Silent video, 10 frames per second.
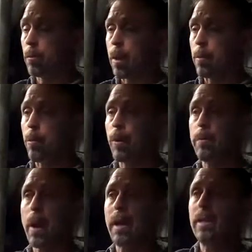maybe we
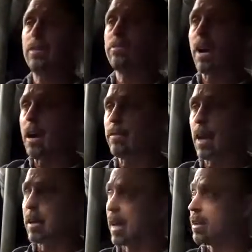might need 5
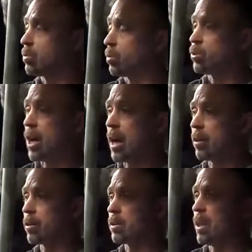that day, so John
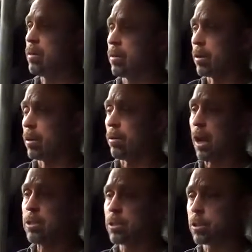or Steve or
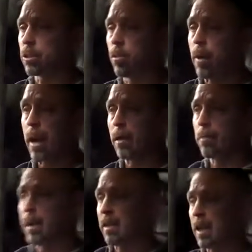Roger could go back and
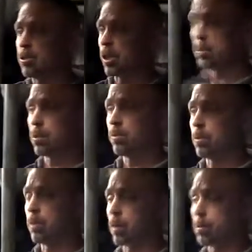make that adjustment
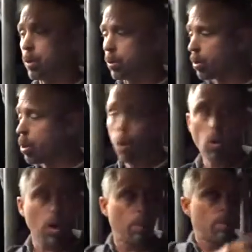from the computer,
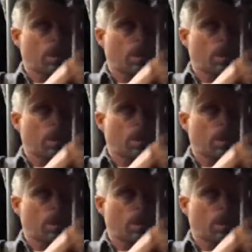or come